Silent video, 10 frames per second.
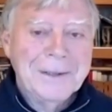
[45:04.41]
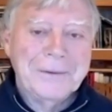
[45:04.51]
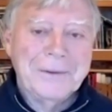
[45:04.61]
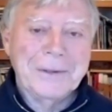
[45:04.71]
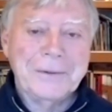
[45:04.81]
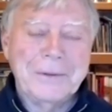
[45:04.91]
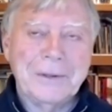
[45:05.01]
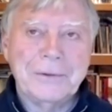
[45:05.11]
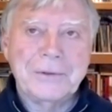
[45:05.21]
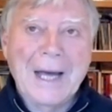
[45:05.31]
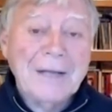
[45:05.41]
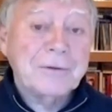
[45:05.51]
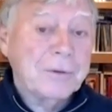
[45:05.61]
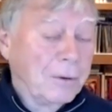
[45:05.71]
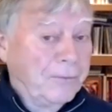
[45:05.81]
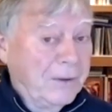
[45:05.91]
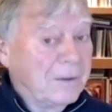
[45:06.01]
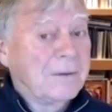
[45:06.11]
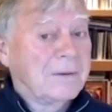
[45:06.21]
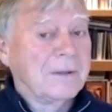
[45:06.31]
Those
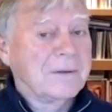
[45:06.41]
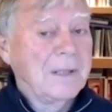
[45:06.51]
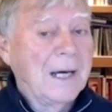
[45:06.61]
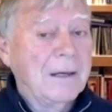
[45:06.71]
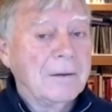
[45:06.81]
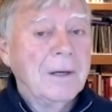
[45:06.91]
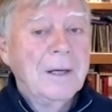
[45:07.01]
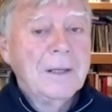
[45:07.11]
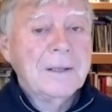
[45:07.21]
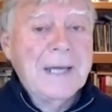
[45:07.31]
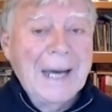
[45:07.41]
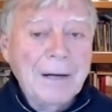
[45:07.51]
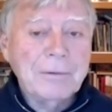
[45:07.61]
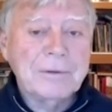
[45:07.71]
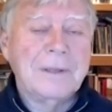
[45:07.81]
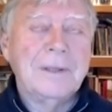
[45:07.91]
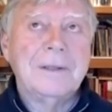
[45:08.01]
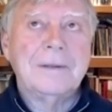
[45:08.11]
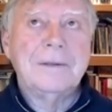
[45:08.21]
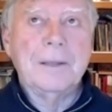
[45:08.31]
astrophysicists now count
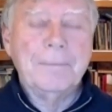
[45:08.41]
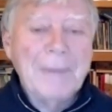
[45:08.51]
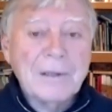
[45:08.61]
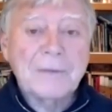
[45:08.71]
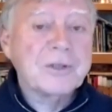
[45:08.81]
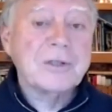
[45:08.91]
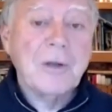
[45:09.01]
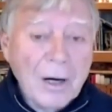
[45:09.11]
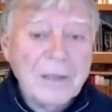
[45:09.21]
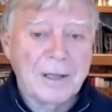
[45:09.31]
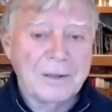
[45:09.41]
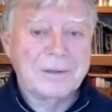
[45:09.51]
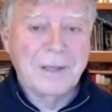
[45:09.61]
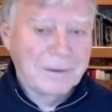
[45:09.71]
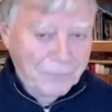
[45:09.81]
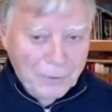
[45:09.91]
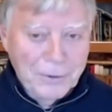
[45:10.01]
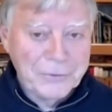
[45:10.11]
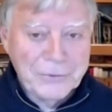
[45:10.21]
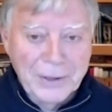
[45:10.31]
the amount of stardust that
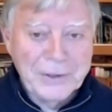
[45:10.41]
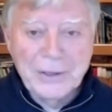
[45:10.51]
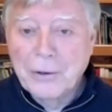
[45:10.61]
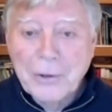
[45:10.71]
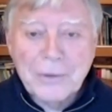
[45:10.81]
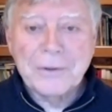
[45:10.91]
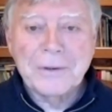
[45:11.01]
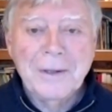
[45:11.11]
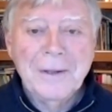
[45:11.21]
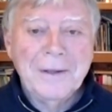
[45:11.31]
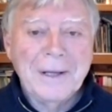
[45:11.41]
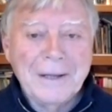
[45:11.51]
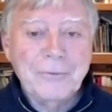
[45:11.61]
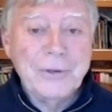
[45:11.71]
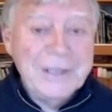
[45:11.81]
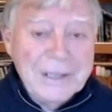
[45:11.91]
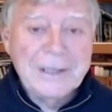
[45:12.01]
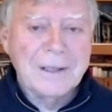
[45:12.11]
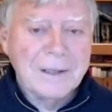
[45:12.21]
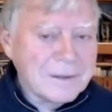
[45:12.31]
falls on the Earth every
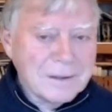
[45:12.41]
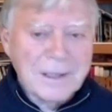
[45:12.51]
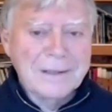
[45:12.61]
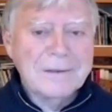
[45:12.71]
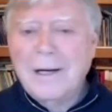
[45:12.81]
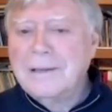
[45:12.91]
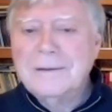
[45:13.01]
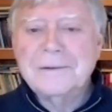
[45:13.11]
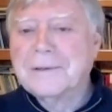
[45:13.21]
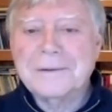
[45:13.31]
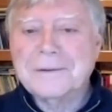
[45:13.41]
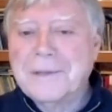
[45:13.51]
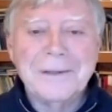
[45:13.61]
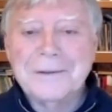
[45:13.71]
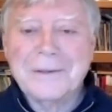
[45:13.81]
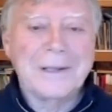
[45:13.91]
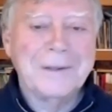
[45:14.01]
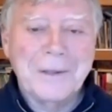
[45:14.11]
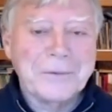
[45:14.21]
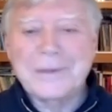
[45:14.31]
year. It's like tons and tons, I don't
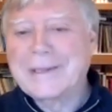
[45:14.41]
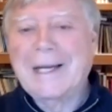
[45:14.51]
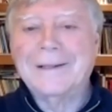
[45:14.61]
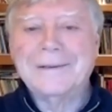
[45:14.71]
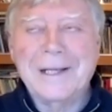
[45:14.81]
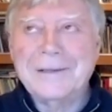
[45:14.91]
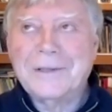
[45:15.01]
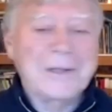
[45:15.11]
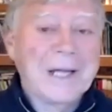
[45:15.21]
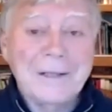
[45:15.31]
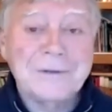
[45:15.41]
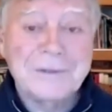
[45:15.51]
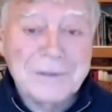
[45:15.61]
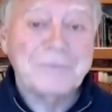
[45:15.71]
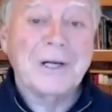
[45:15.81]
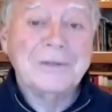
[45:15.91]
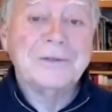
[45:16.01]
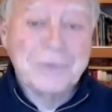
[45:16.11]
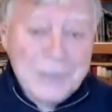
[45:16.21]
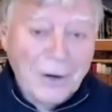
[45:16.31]
know, tens of thousands of tons
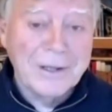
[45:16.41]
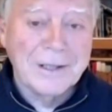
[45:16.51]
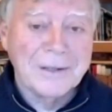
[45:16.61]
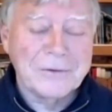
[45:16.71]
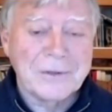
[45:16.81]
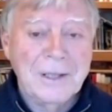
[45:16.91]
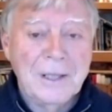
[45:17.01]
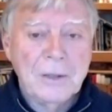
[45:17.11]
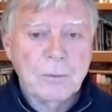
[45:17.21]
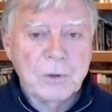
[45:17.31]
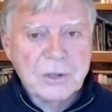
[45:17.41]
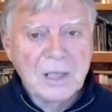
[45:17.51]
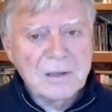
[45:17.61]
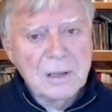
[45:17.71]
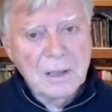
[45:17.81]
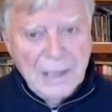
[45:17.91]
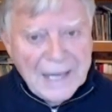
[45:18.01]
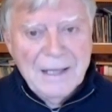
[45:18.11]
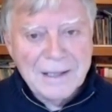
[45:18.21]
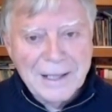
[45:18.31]
of stardust, which doesn't
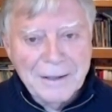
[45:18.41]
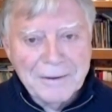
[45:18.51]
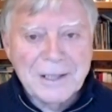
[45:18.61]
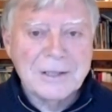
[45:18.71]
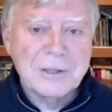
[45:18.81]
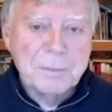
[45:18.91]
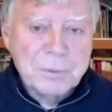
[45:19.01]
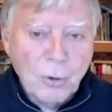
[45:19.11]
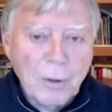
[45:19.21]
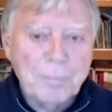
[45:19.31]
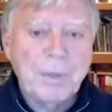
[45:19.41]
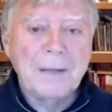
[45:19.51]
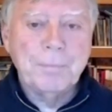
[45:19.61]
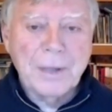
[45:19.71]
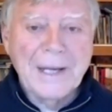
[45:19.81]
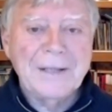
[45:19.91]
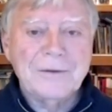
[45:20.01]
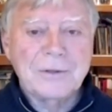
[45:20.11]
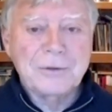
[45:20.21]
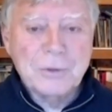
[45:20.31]
lay there. It gets absorbed by
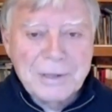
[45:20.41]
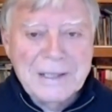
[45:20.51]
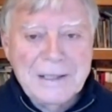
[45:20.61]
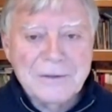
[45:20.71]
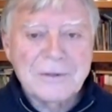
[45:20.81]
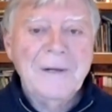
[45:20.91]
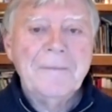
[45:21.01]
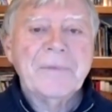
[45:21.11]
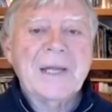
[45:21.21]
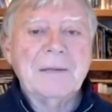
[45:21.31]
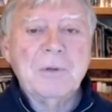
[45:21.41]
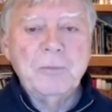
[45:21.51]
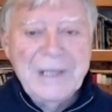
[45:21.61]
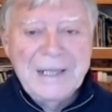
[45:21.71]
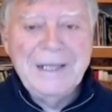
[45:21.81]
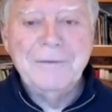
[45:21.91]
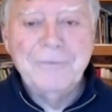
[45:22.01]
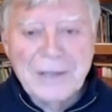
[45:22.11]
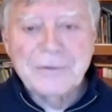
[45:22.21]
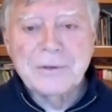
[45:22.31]
plants and trees. And when we eat
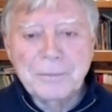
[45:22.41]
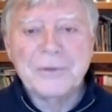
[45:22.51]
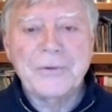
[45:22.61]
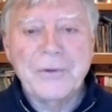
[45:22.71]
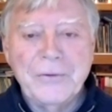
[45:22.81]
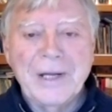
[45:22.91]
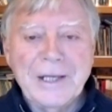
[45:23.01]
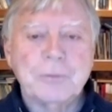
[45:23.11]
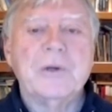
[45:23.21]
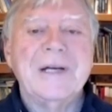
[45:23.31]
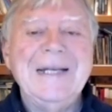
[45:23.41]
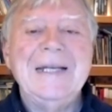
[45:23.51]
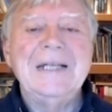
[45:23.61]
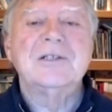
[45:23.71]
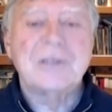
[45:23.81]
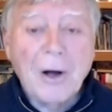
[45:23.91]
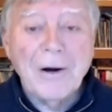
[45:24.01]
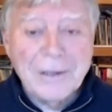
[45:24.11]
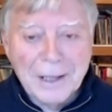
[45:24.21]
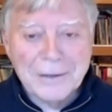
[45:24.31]
vegetables and things, we're eating
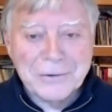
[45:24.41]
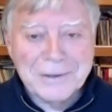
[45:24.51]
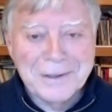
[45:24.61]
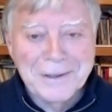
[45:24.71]
stardust.